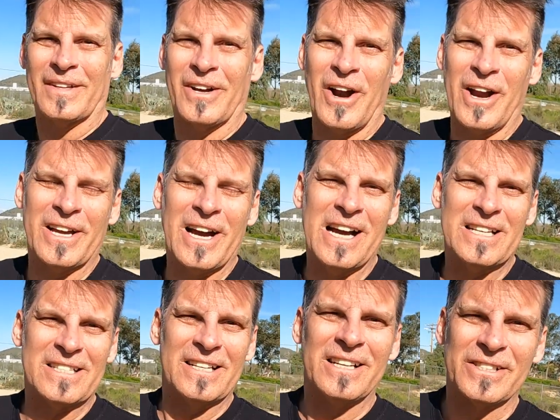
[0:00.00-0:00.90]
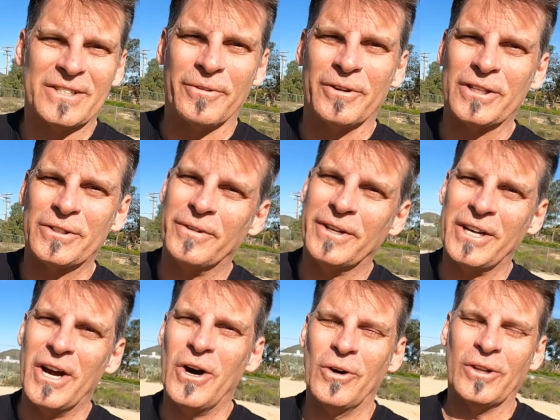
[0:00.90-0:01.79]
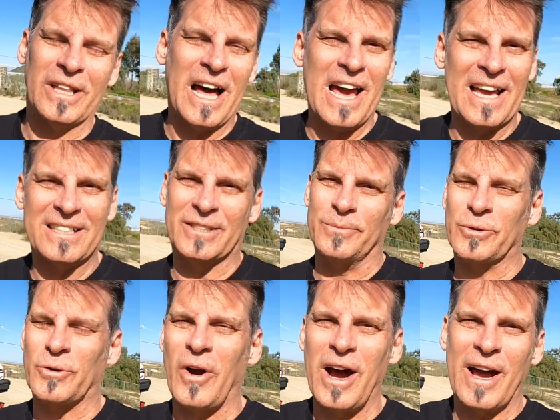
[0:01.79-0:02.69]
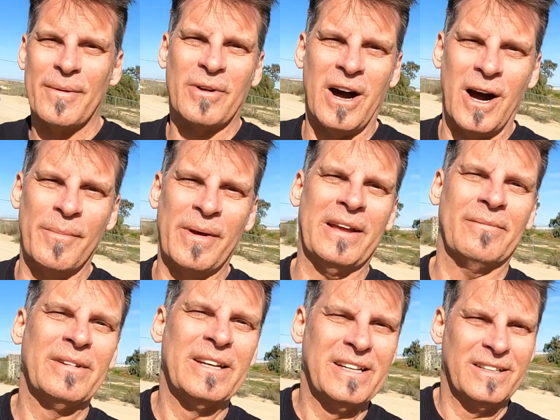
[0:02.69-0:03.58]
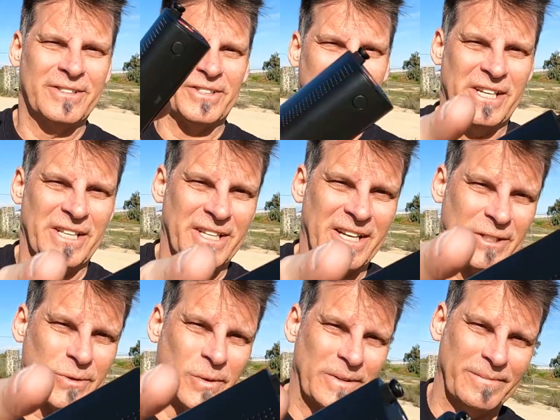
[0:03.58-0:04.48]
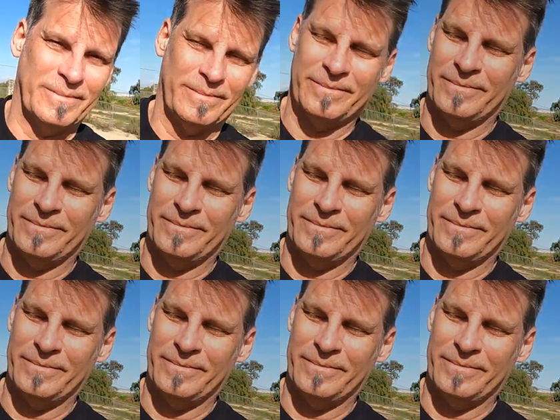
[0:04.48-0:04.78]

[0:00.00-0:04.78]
All right, you guys, that does it for this video. Like, subscribe, comment. See you in the next one.